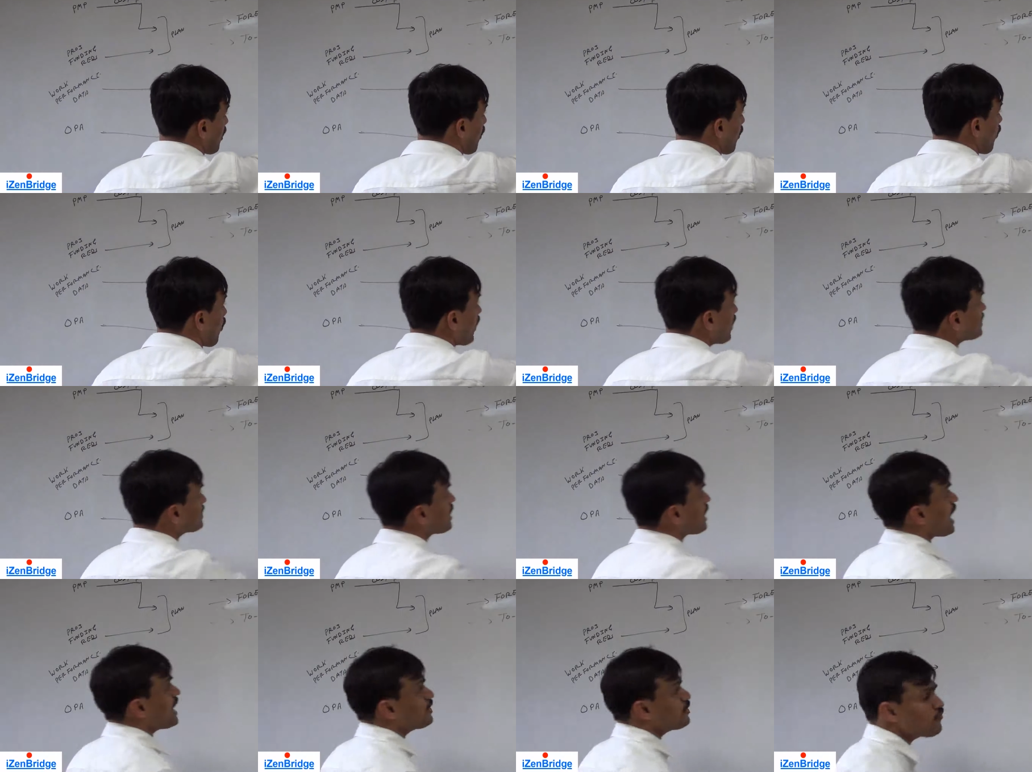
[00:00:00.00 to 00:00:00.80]
what
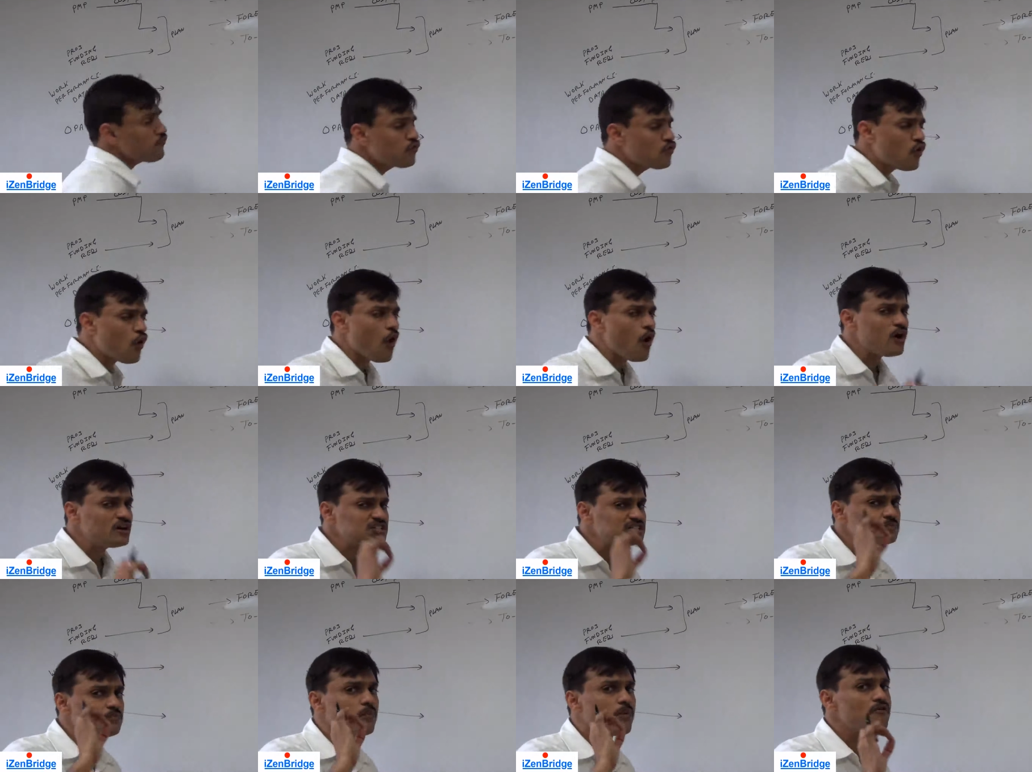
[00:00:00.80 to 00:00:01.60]
kind of
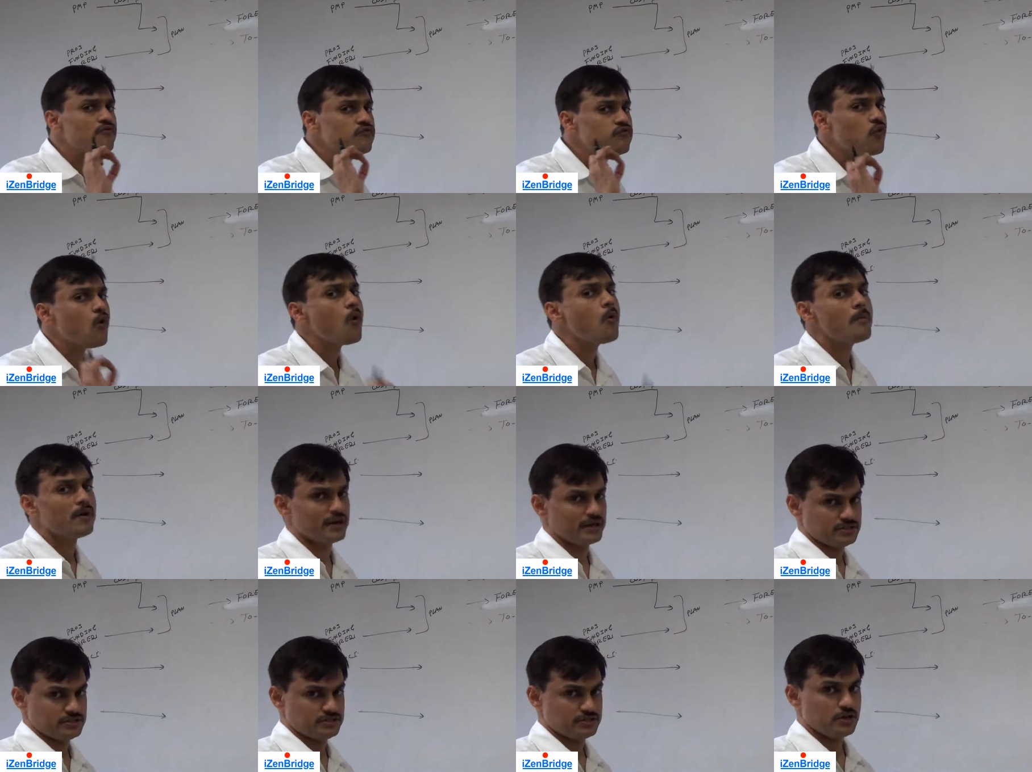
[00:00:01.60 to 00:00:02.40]
cost
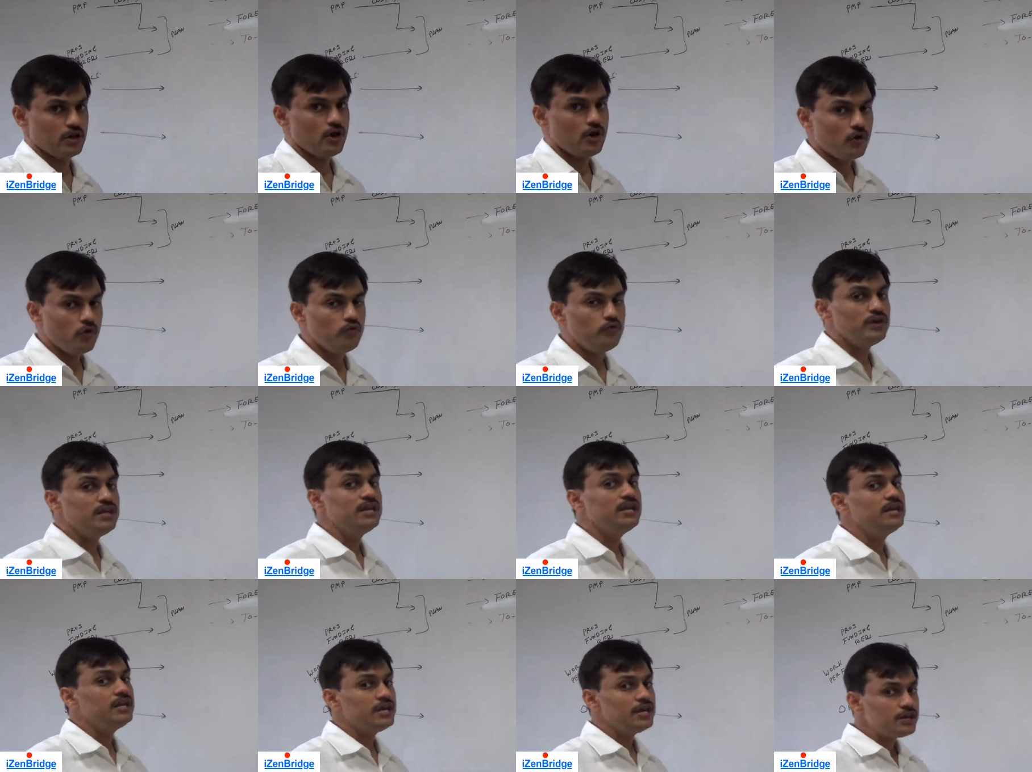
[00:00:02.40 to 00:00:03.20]
performance we
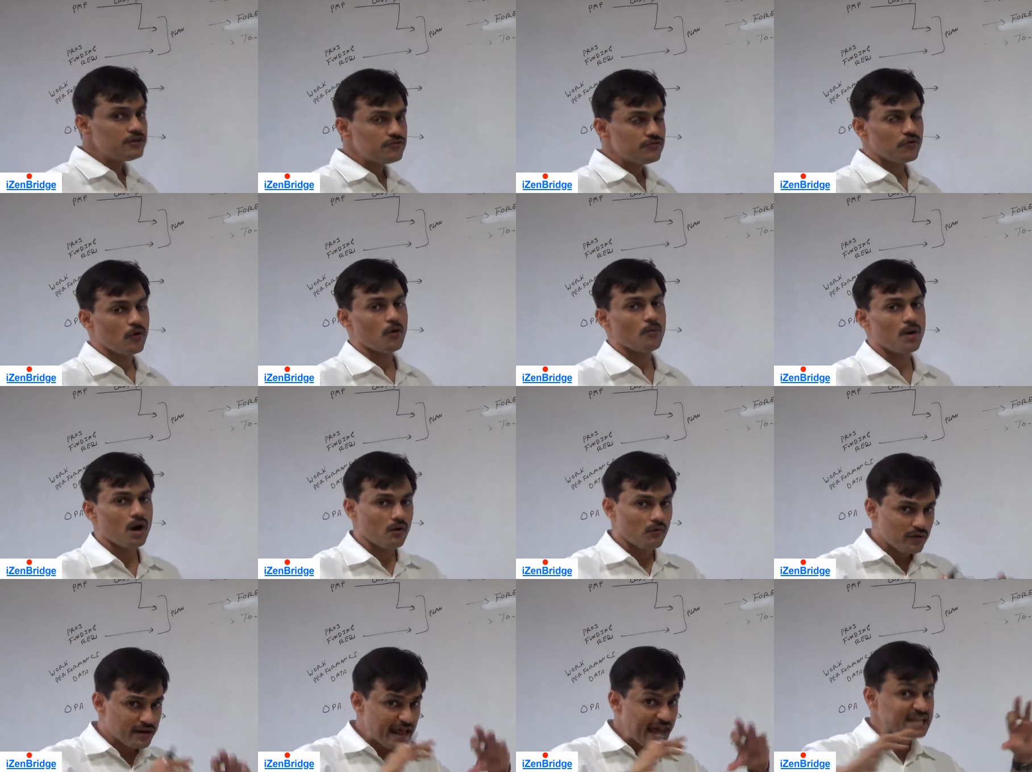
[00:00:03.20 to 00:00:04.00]
need from
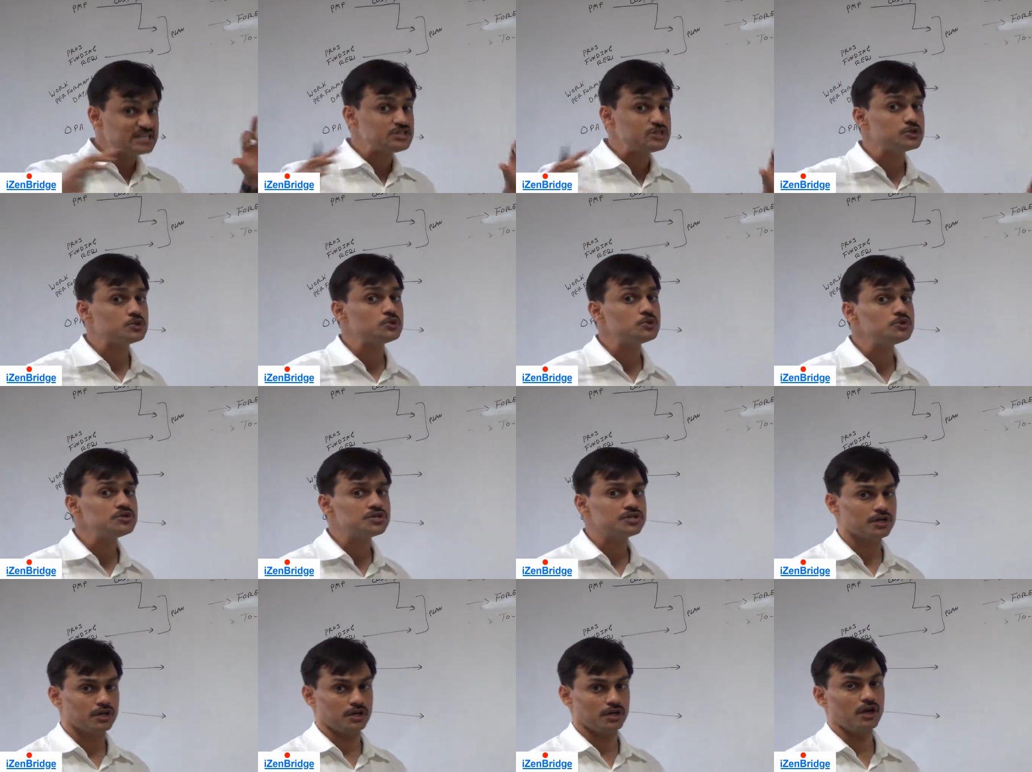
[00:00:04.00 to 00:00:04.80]
our
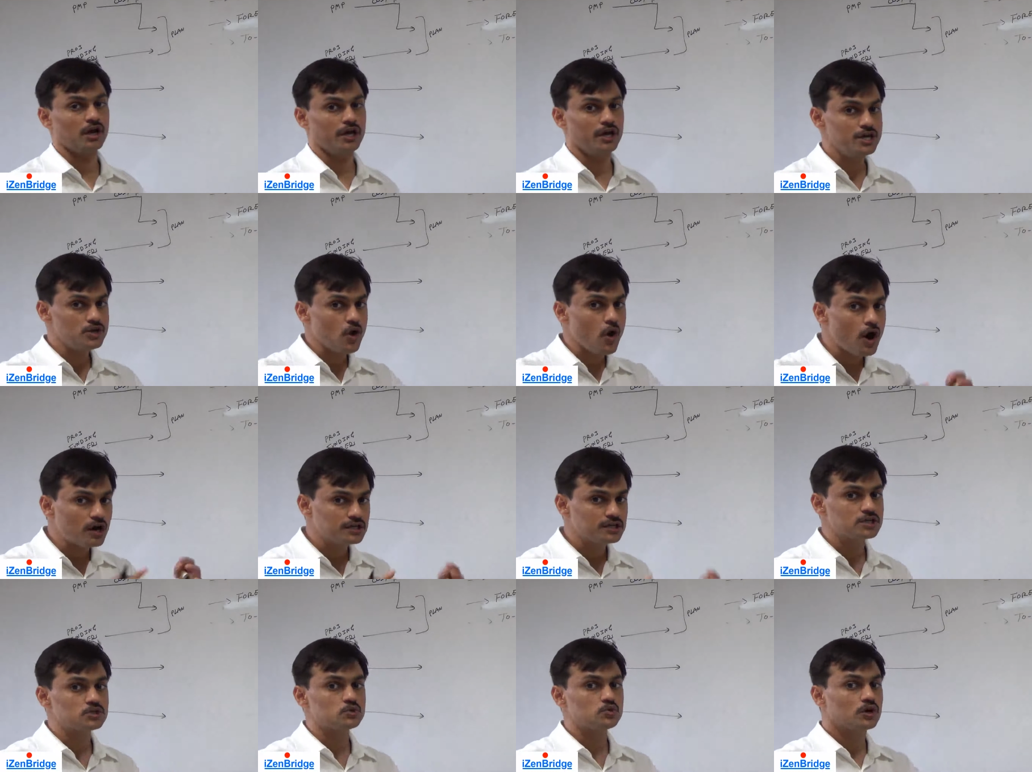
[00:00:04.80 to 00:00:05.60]
execution in
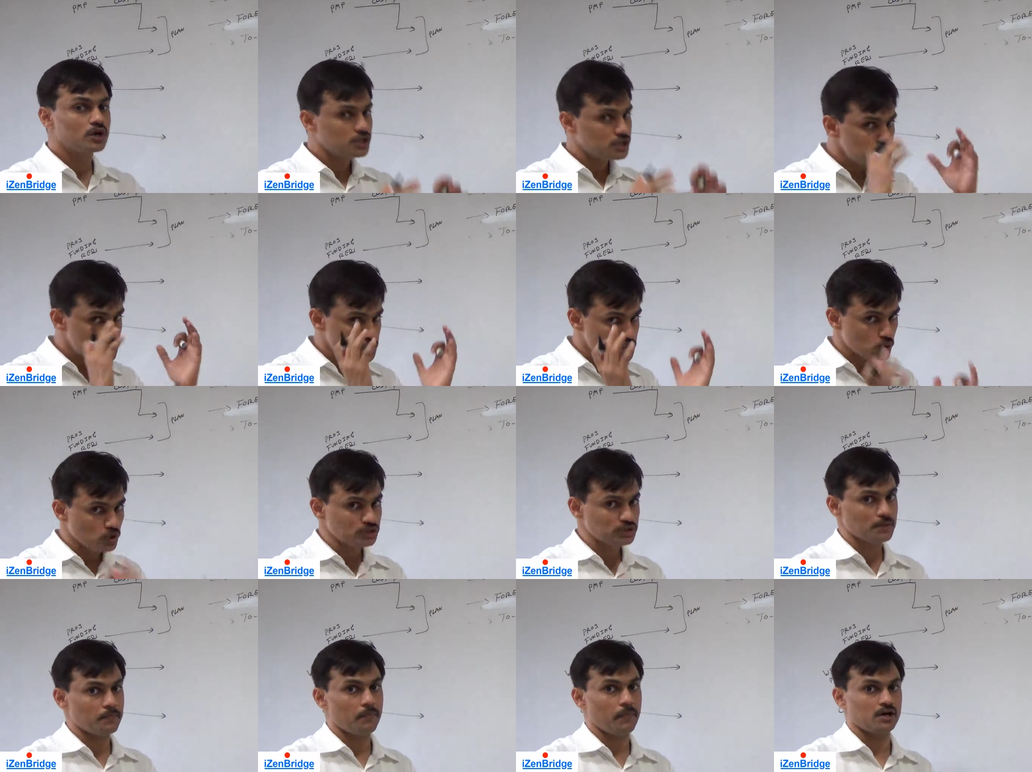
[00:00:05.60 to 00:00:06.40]
order to control
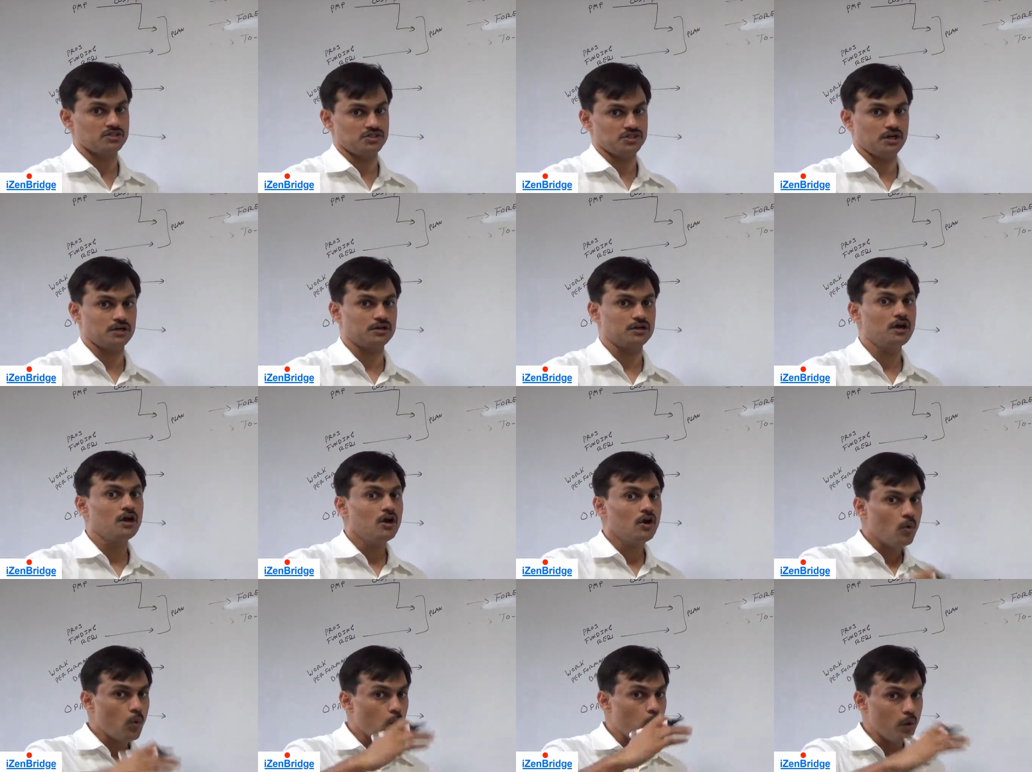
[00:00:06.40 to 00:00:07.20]
the budget
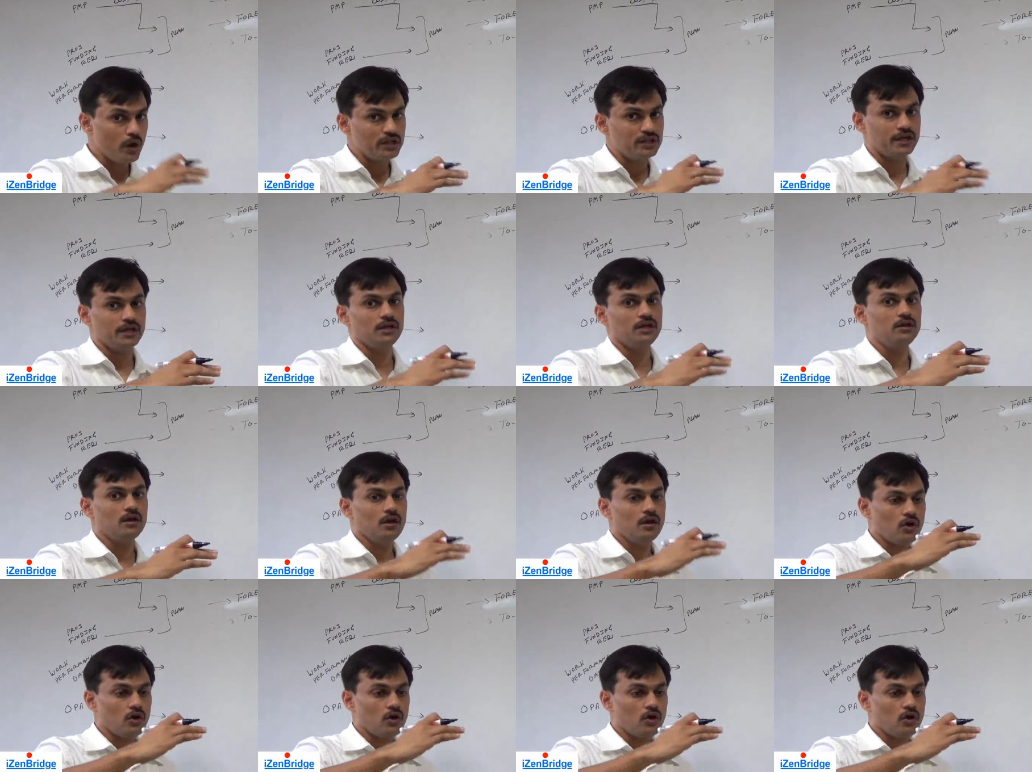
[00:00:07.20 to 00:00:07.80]
within